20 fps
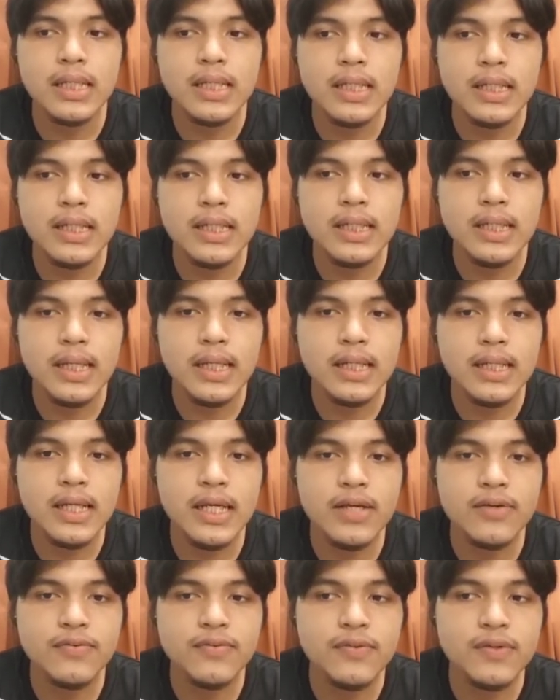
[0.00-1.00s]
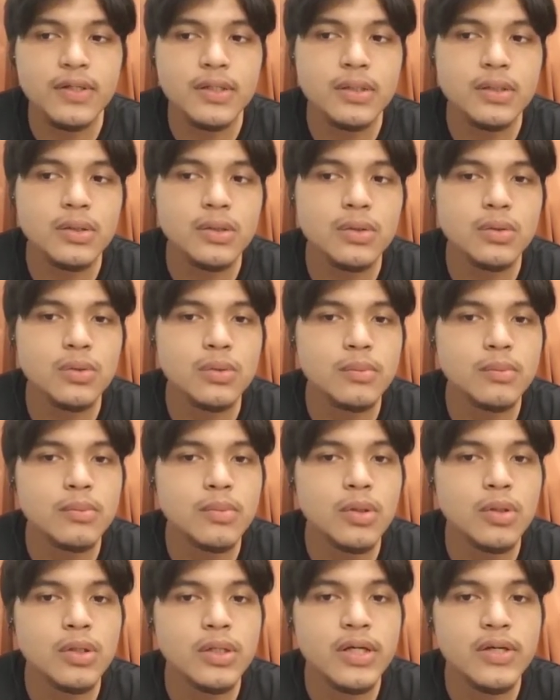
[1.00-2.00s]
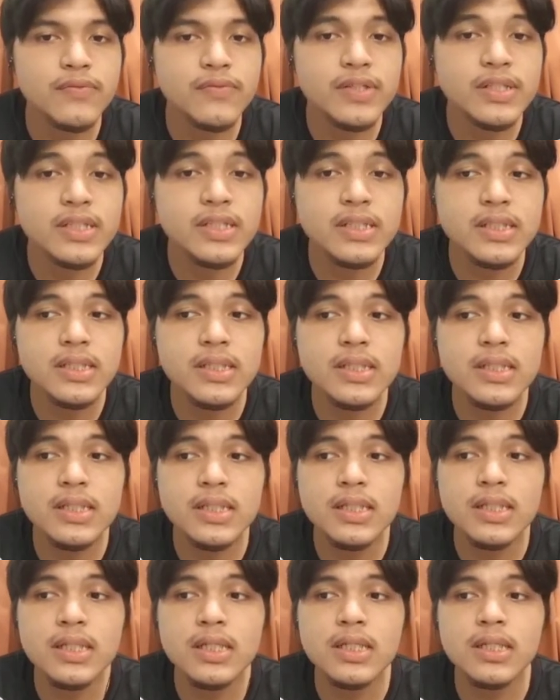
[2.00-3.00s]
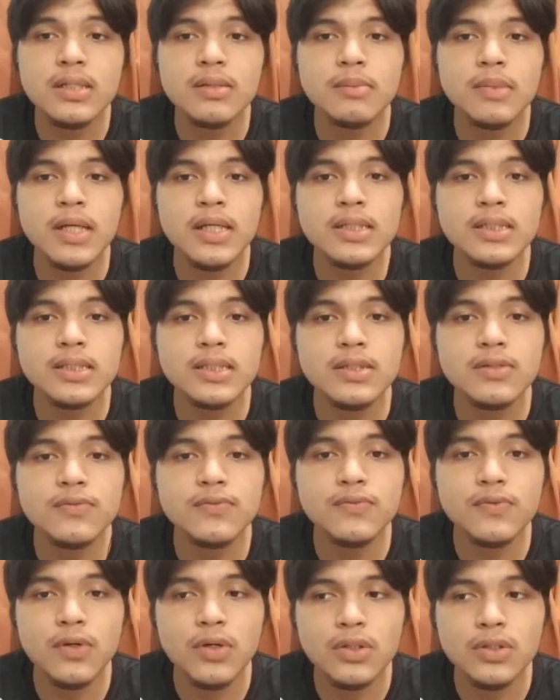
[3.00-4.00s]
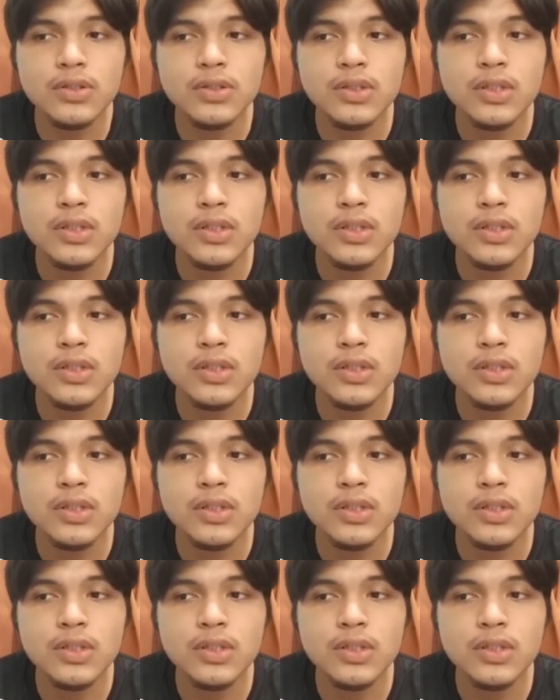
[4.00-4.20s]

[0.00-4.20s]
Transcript: in an effort to more efficiently exert force,